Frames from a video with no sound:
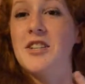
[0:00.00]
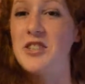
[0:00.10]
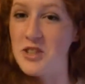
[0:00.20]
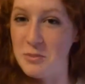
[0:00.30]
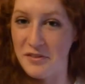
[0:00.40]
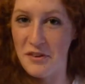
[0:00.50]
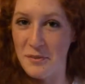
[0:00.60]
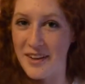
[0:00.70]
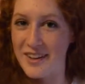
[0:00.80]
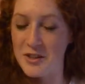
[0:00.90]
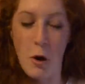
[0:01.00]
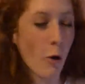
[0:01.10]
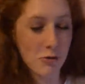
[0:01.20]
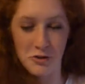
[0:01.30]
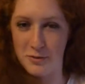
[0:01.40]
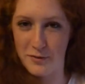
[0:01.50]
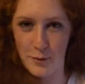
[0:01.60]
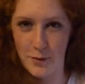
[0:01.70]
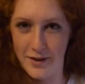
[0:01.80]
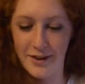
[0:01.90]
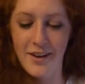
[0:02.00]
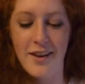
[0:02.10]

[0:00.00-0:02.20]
germophobic, total germophobic.